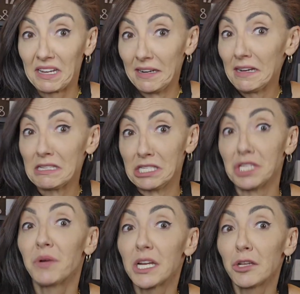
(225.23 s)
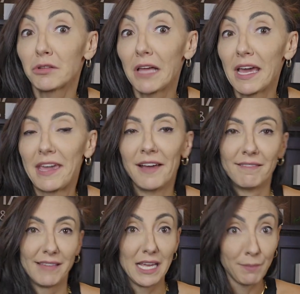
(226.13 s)
can I see what it looked like?
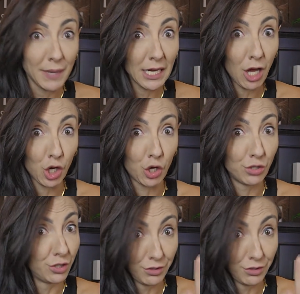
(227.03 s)
It may not